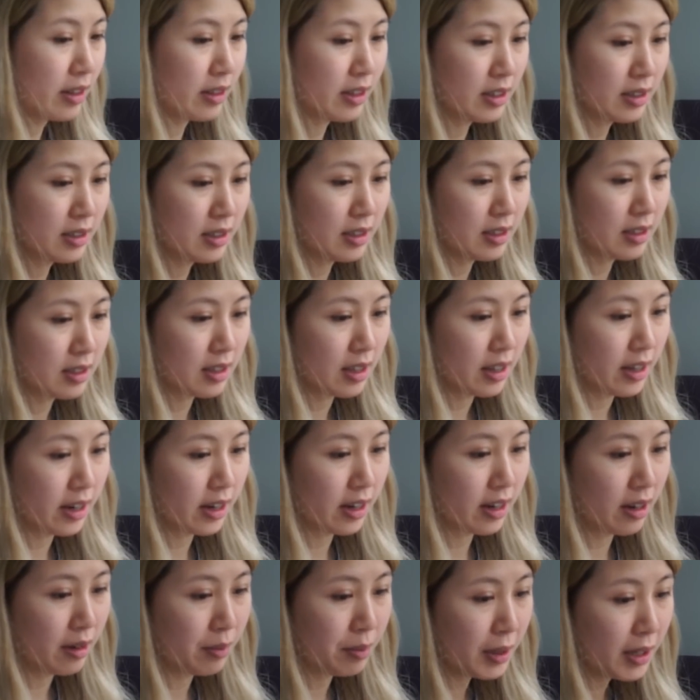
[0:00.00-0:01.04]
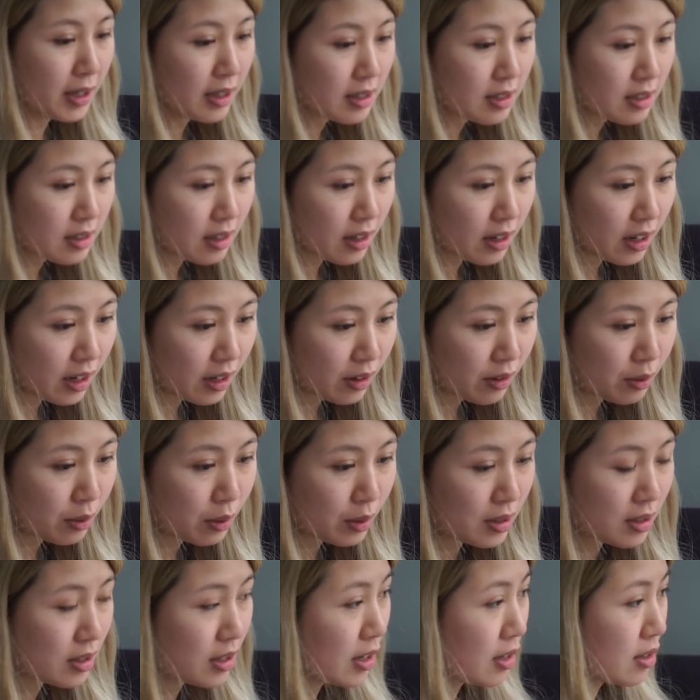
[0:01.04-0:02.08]
This is like a piece that I
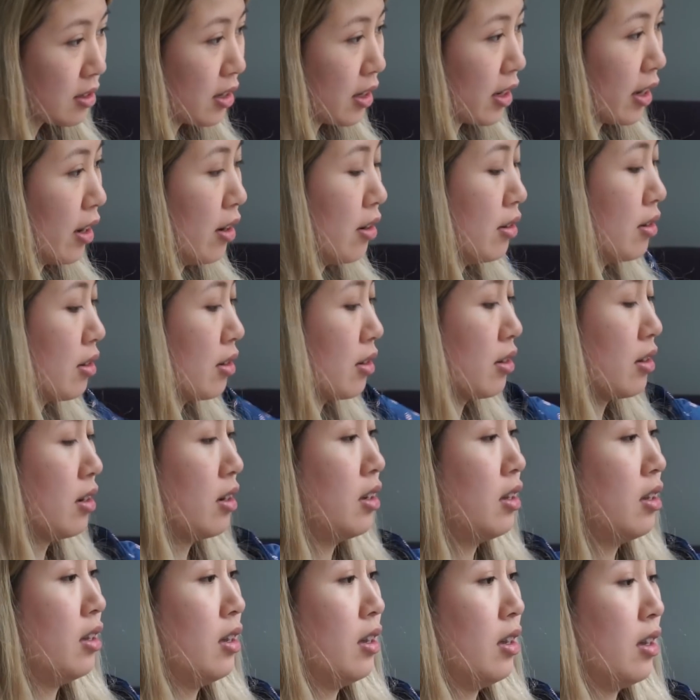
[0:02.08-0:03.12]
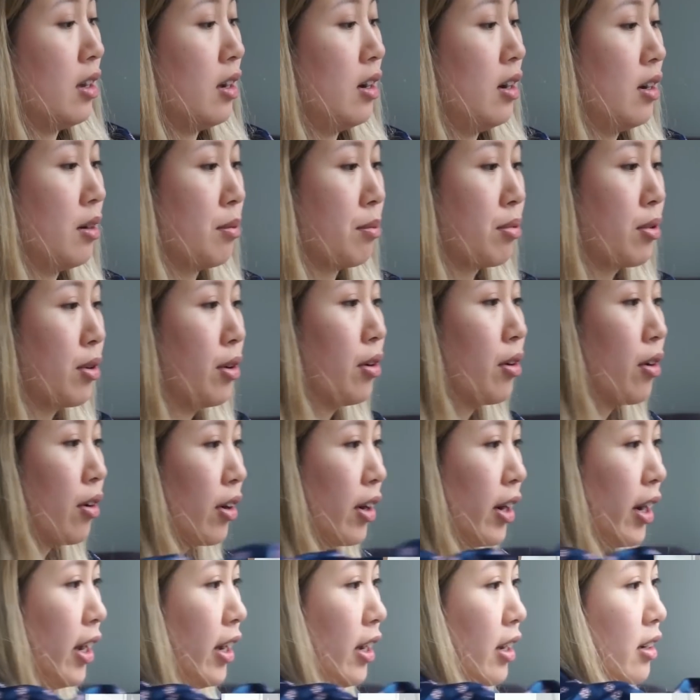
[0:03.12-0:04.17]
was testing out on
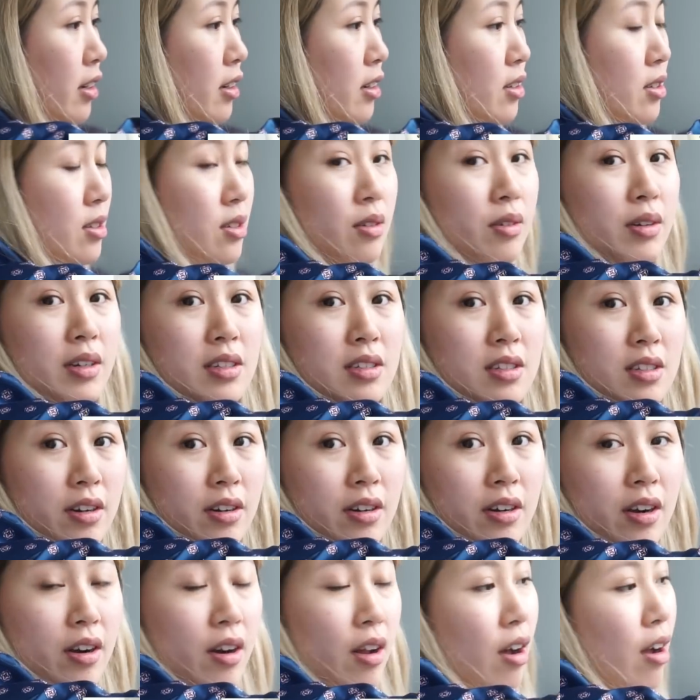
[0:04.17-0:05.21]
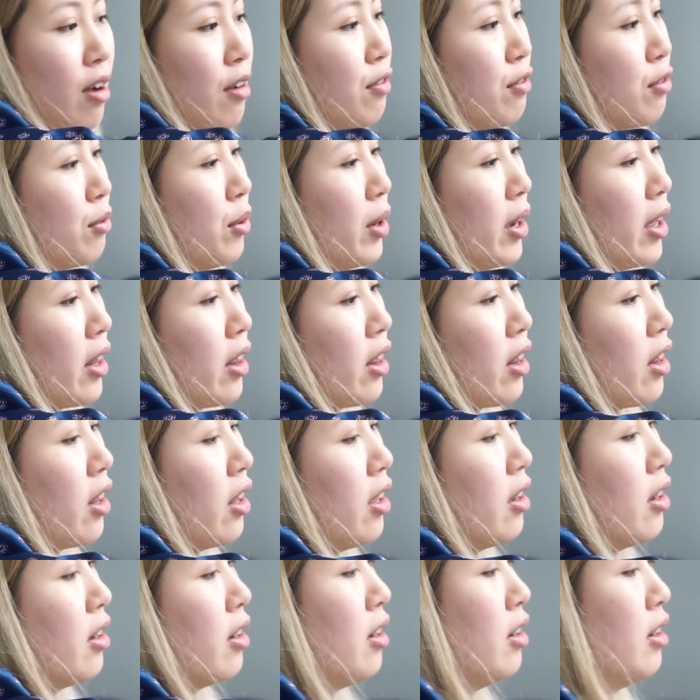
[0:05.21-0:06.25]
Procreate. So I started off with
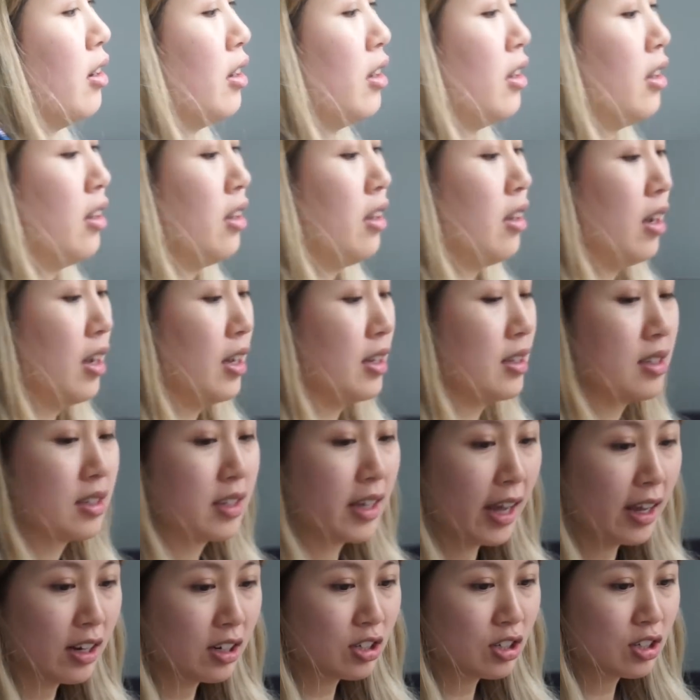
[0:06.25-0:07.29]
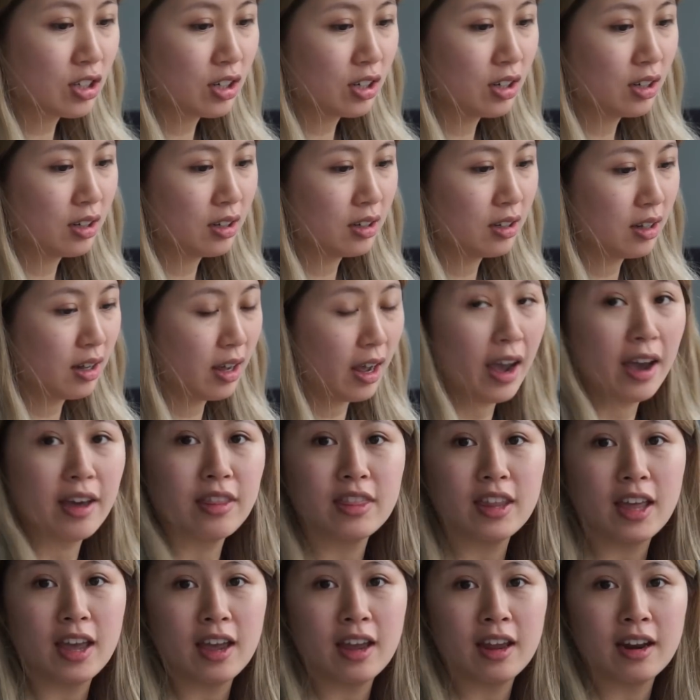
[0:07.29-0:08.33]
a sketch,
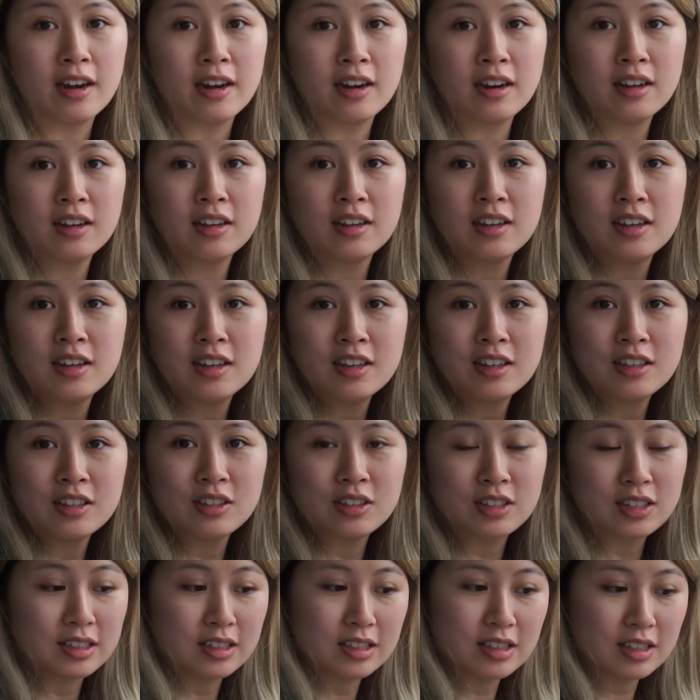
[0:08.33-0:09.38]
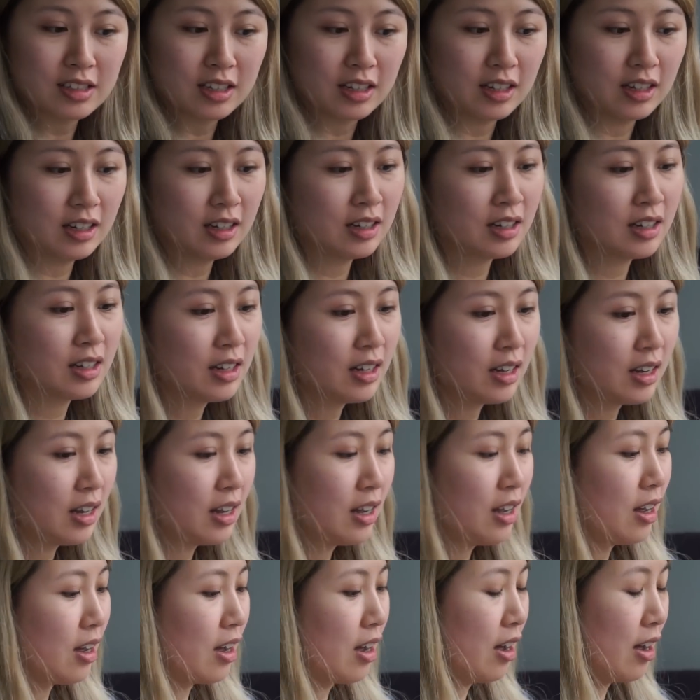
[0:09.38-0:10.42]
and then you can see
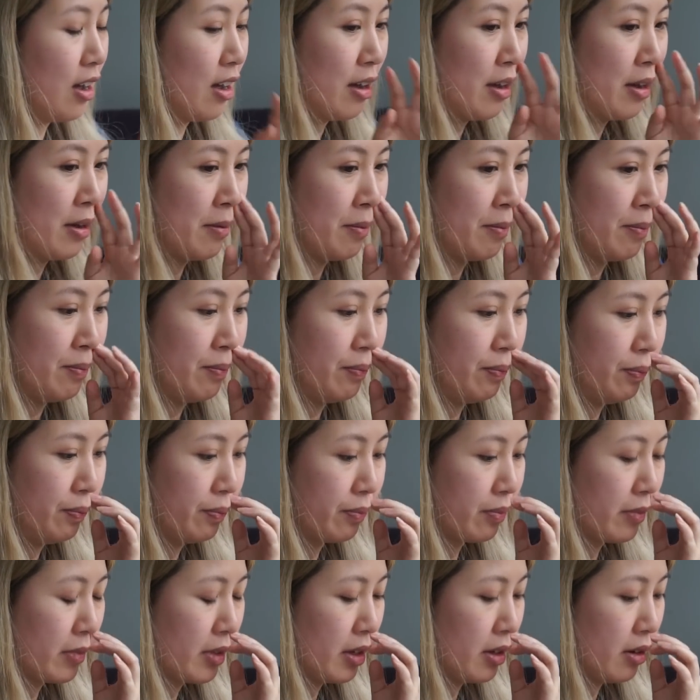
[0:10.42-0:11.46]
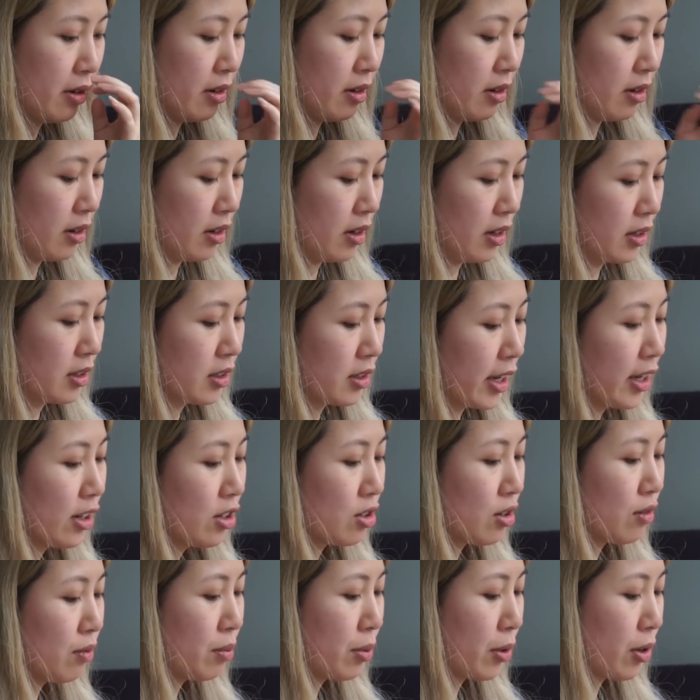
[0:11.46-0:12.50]
a
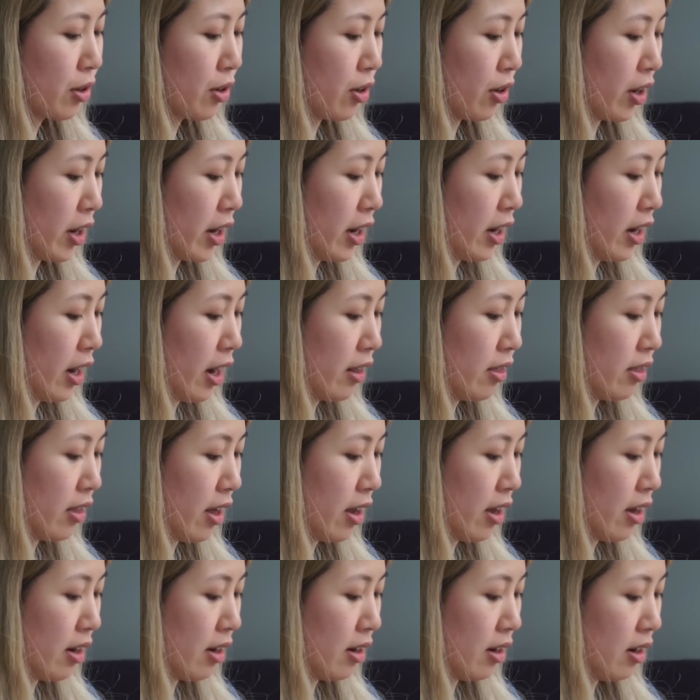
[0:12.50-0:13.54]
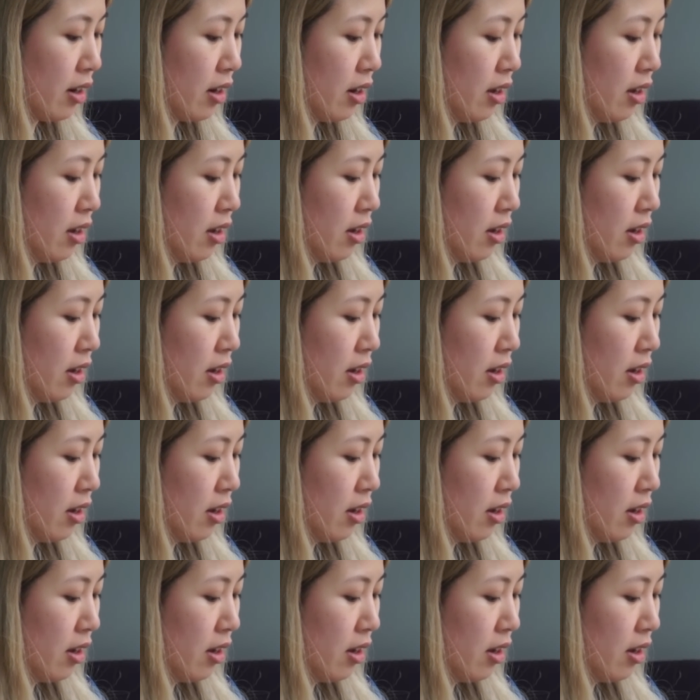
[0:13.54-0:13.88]
sketch on Procreate, and then